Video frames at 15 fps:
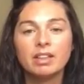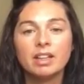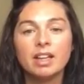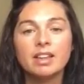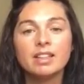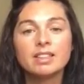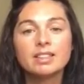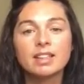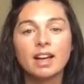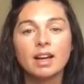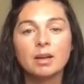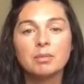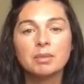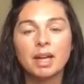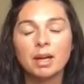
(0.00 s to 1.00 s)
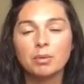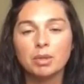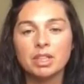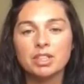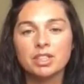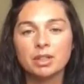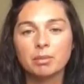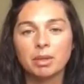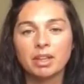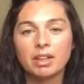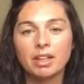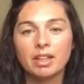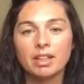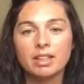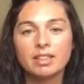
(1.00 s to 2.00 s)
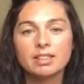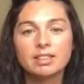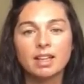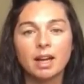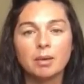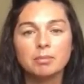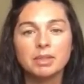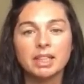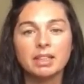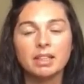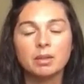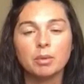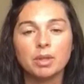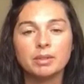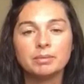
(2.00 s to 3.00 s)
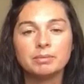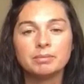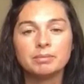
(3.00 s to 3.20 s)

and the psalm that I want to share with you is Psalm 91.